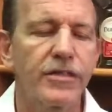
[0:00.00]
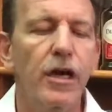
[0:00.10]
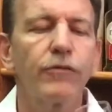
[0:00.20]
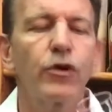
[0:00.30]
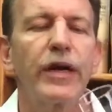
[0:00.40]

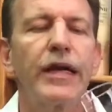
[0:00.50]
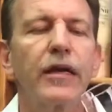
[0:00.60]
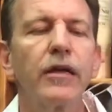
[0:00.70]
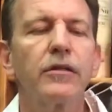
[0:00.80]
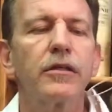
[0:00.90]
So I've already
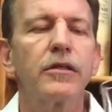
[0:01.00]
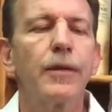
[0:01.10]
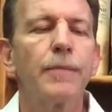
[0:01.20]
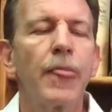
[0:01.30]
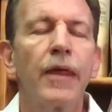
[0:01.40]
coated
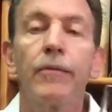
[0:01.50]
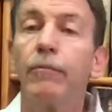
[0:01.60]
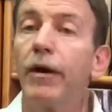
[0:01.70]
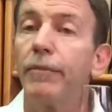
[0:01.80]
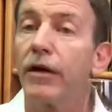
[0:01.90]

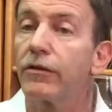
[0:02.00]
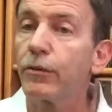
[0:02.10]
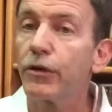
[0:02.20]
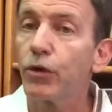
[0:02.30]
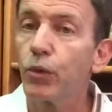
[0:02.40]
my mouth
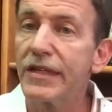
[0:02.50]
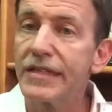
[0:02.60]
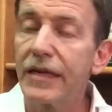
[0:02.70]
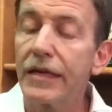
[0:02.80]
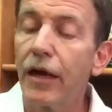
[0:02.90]
with the
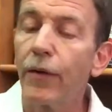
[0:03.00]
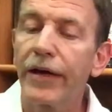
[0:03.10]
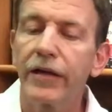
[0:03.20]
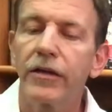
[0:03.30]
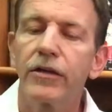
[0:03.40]
whisky. Now
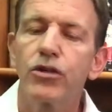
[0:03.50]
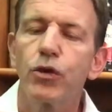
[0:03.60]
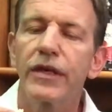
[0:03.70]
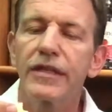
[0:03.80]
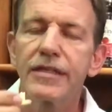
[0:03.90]
I can
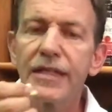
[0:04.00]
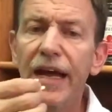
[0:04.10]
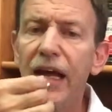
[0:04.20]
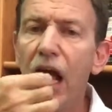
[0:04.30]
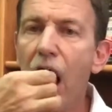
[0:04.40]
enjoy the
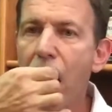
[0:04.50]
snack.